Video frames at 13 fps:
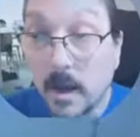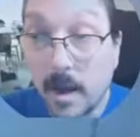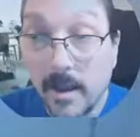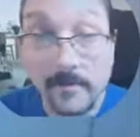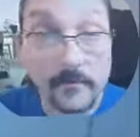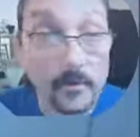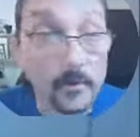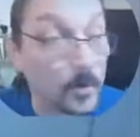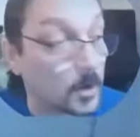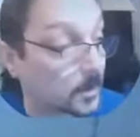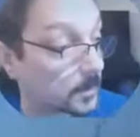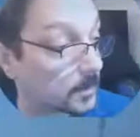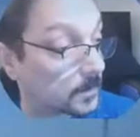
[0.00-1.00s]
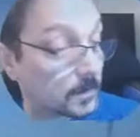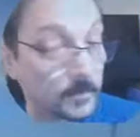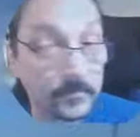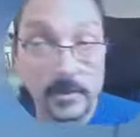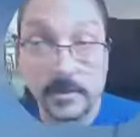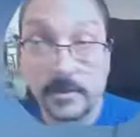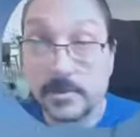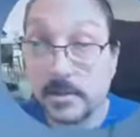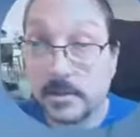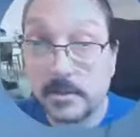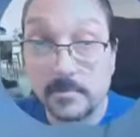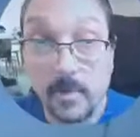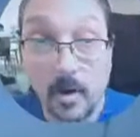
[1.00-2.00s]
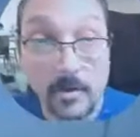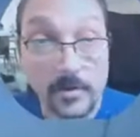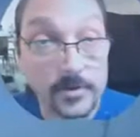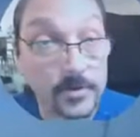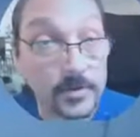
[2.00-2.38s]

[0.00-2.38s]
Hi, everyone. This is part